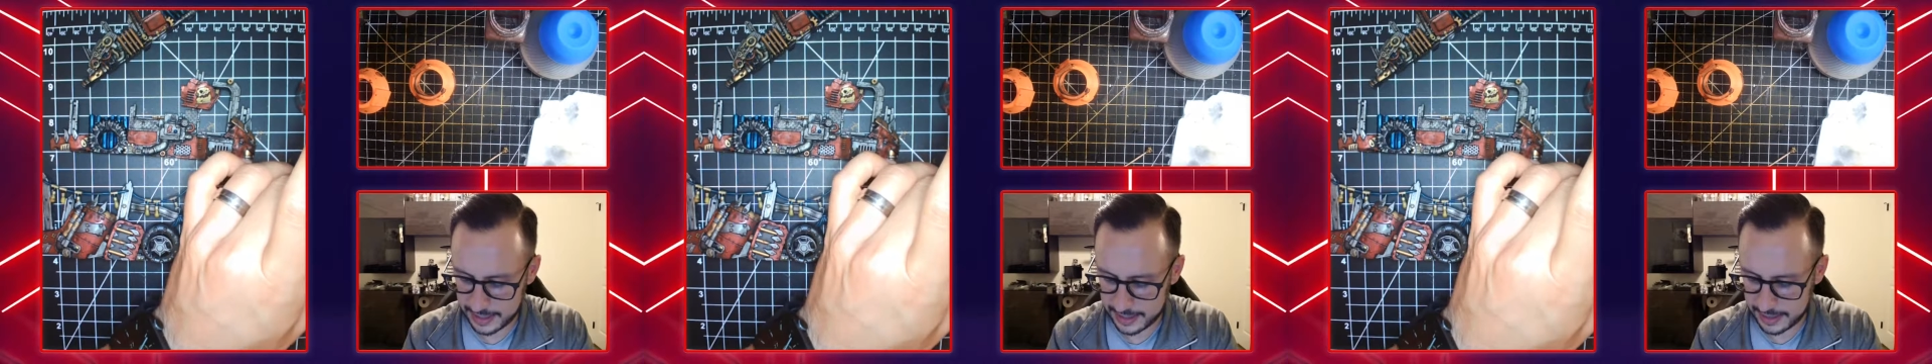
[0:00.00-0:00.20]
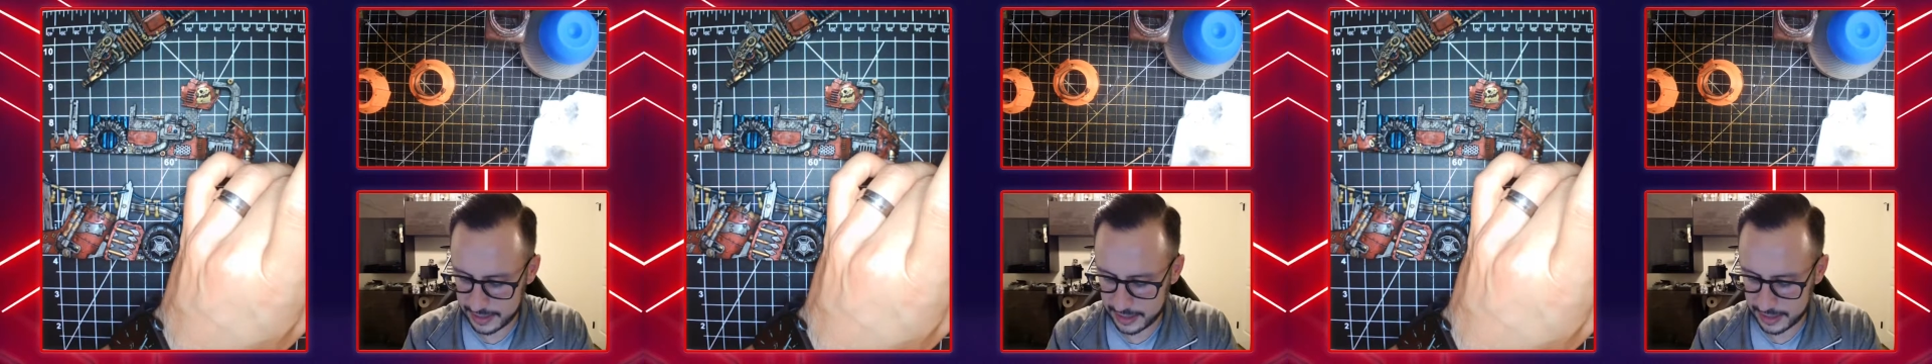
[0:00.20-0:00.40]

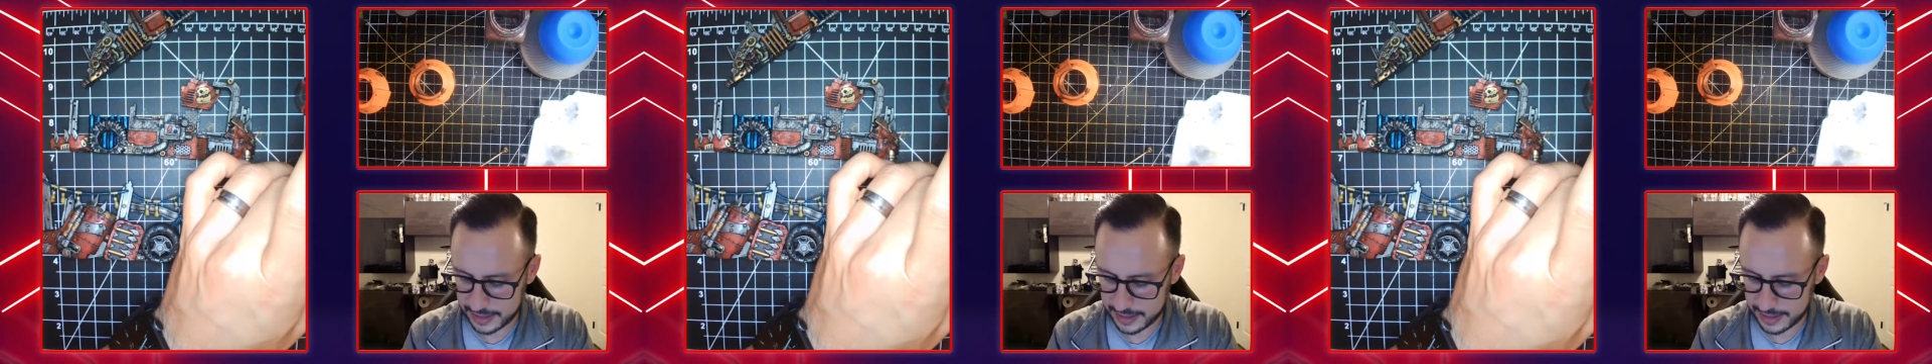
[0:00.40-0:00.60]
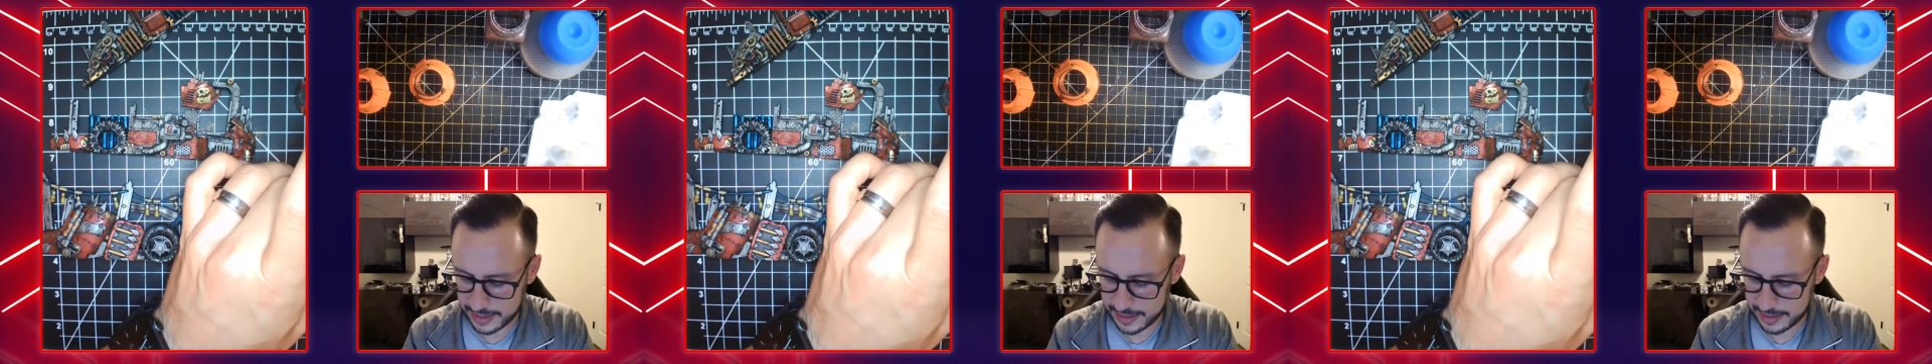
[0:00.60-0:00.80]

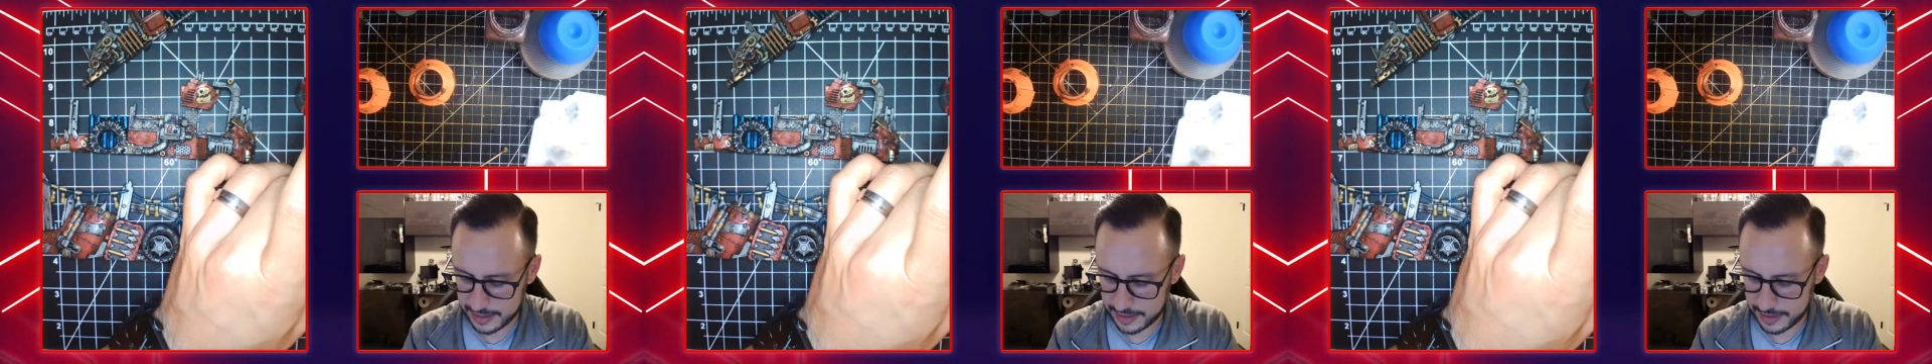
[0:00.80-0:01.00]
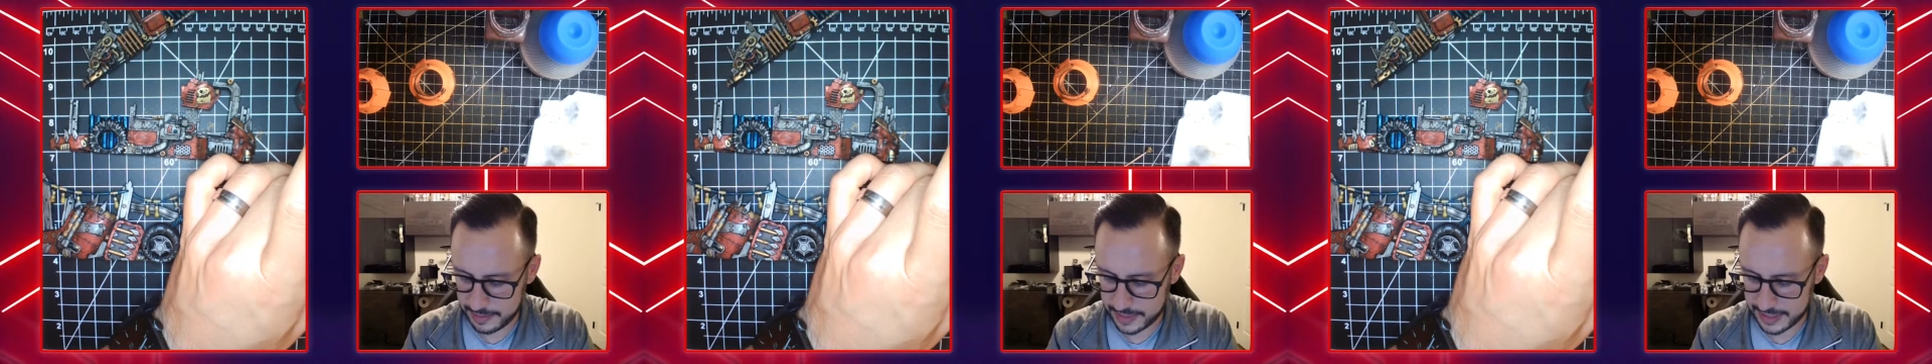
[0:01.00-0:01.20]
Gloctagon
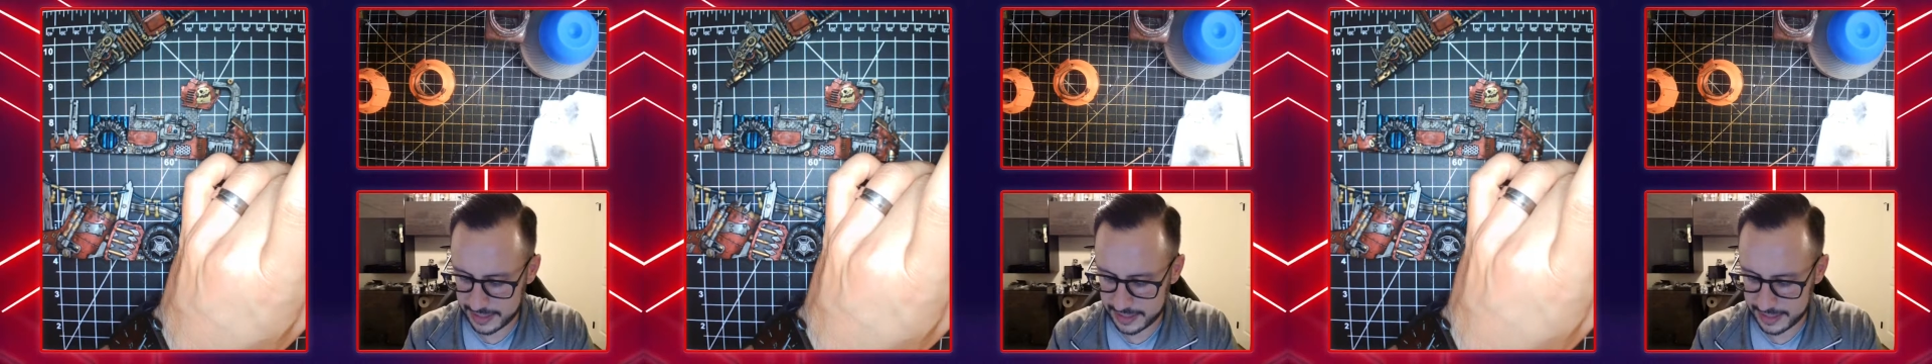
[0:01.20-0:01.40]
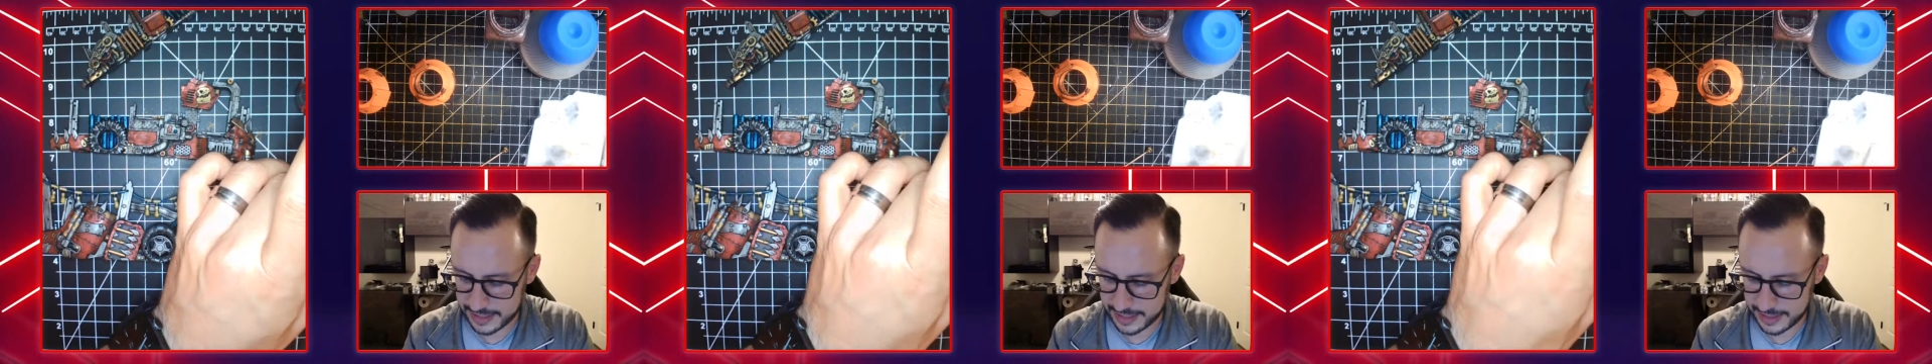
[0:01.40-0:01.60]

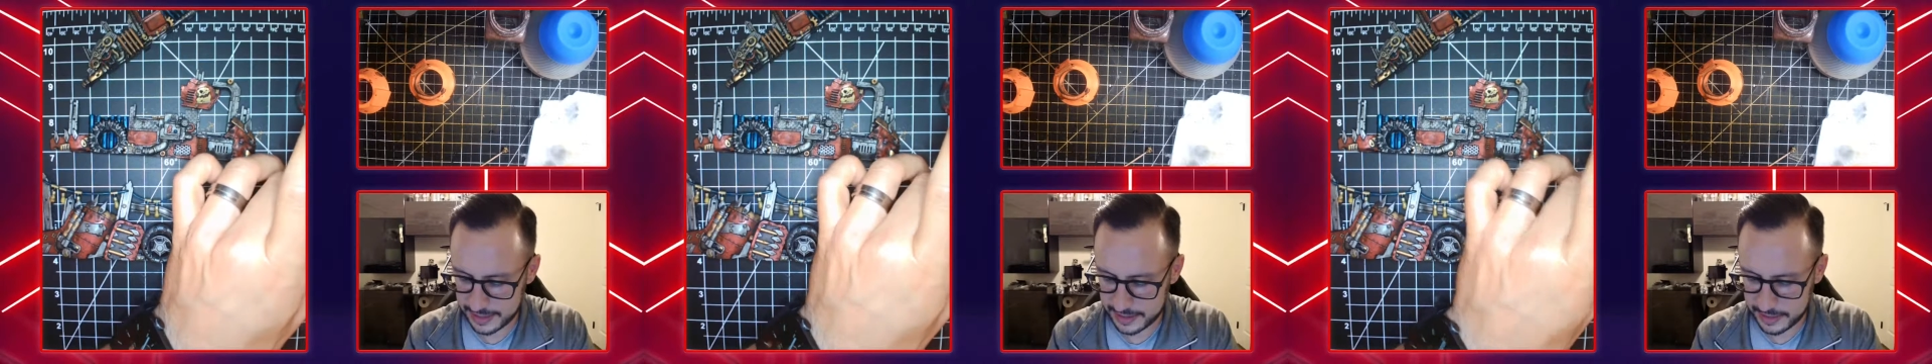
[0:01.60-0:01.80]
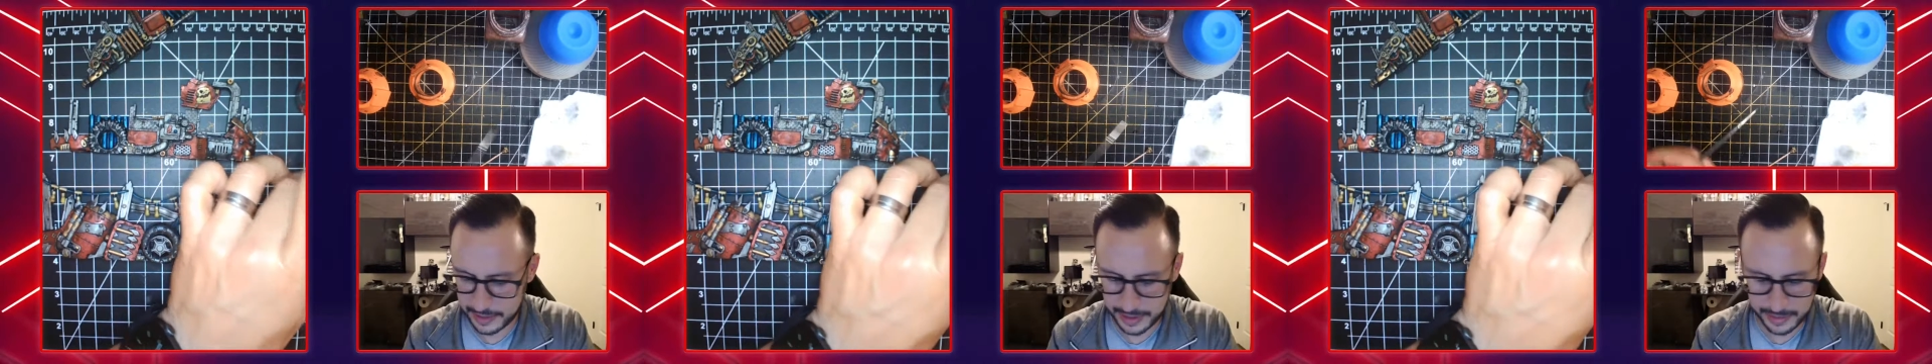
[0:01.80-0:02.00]
commented saying the
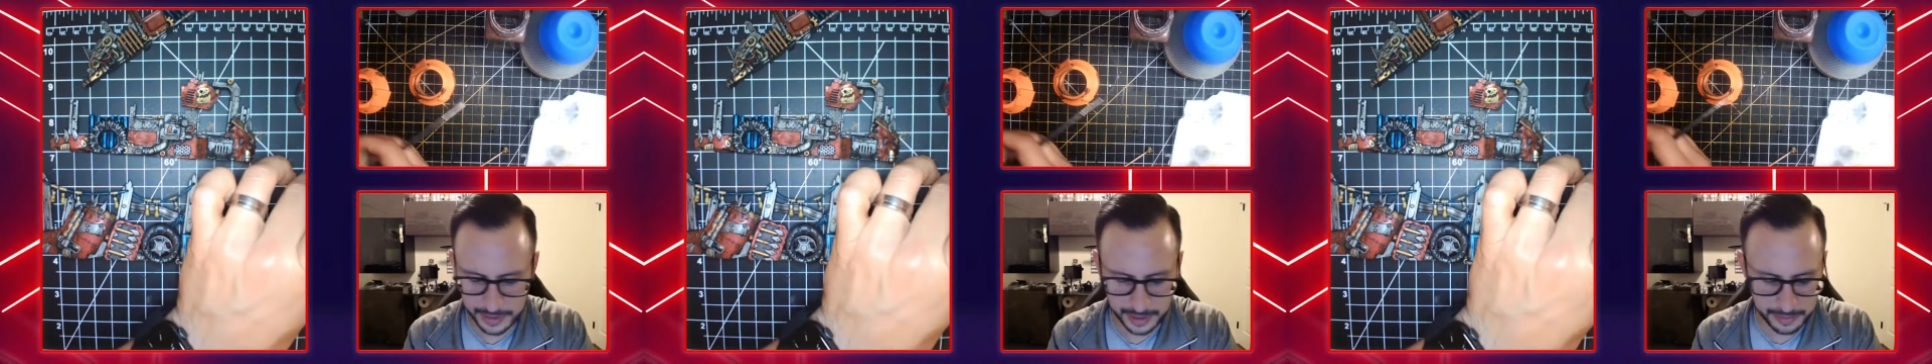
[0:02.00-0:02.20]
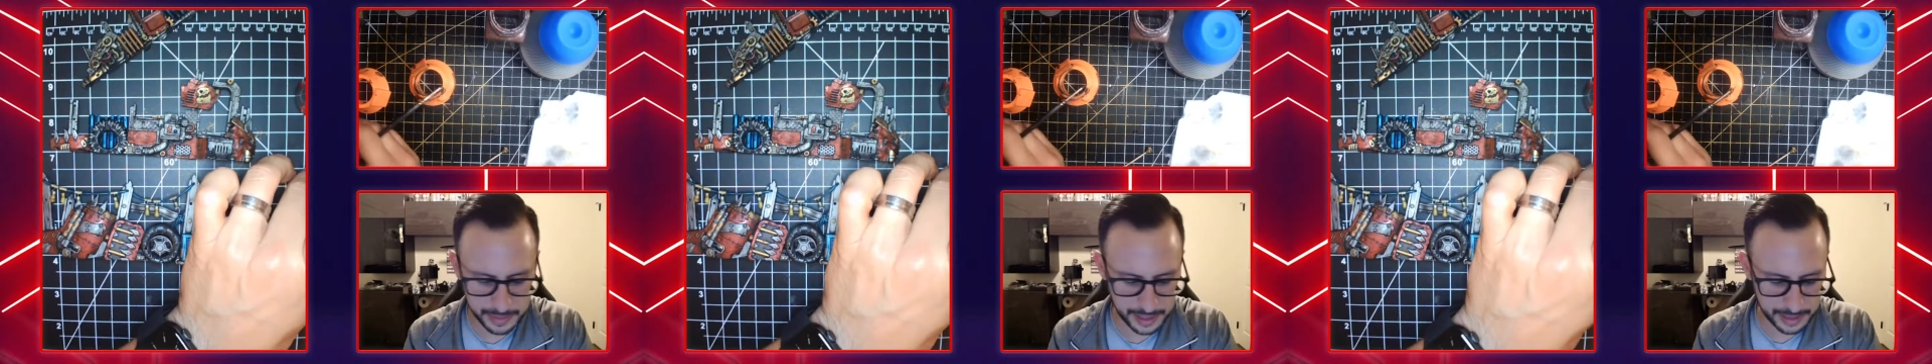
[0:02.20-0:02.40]
terrain
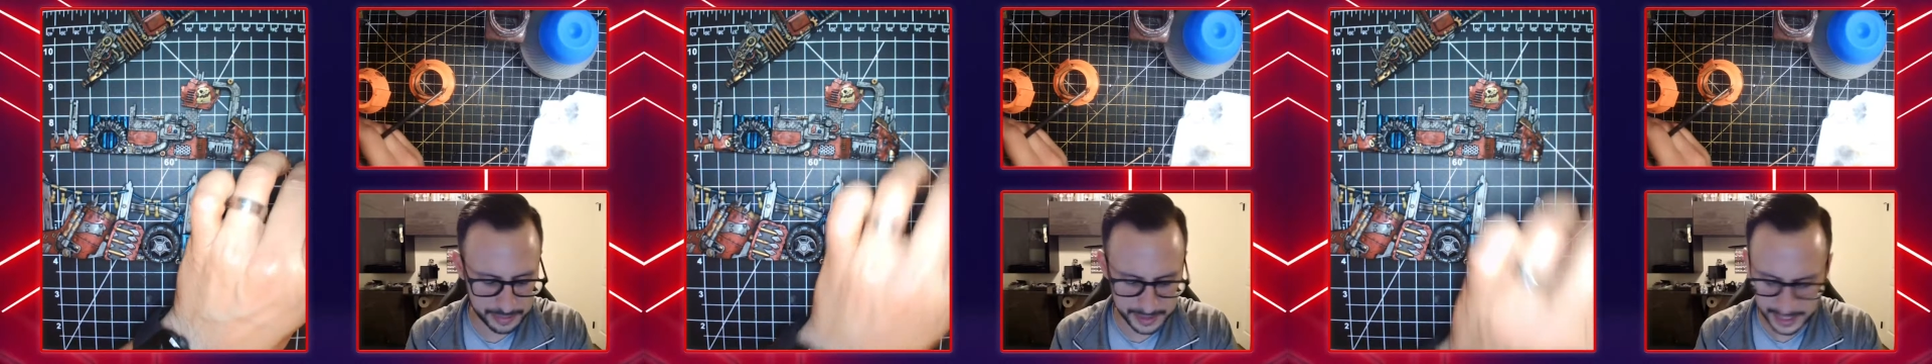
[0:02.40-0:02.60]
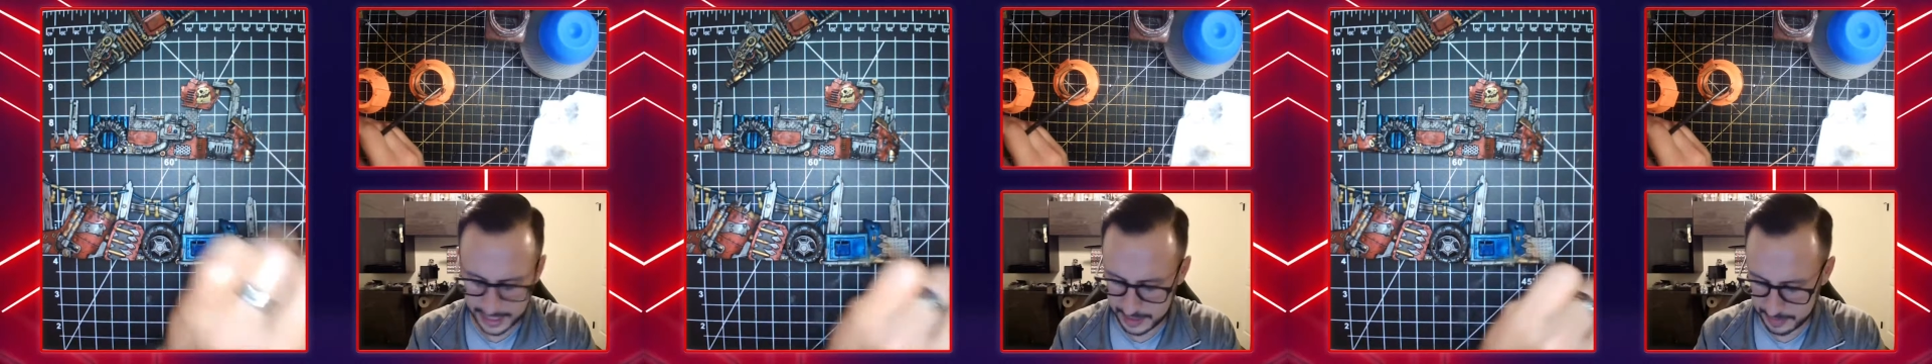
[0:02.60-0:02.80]
really
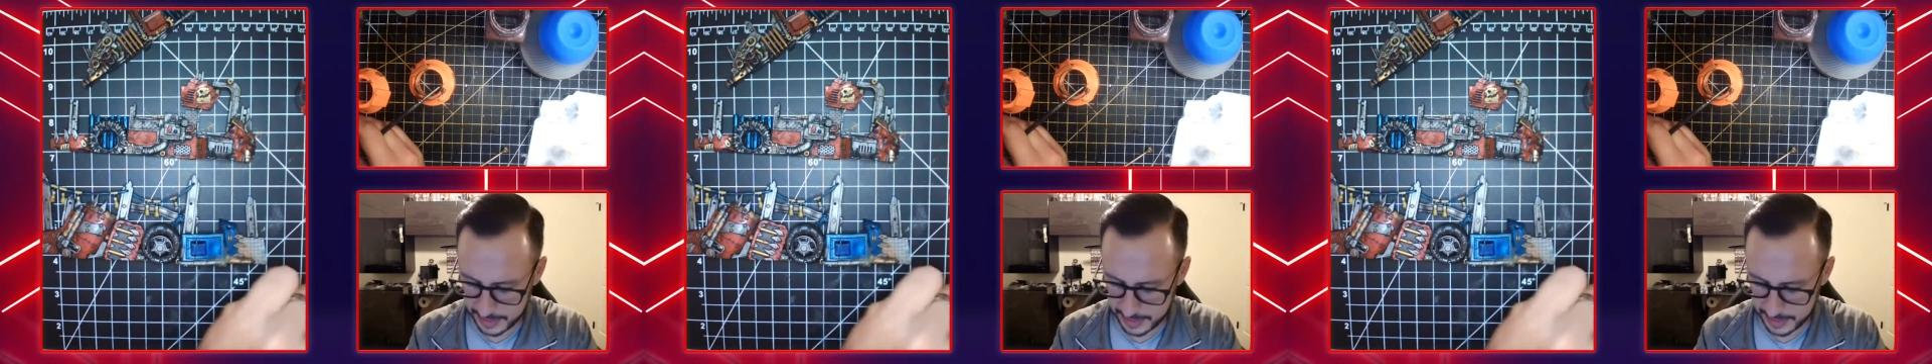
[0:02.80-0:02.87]
pops. Thanks,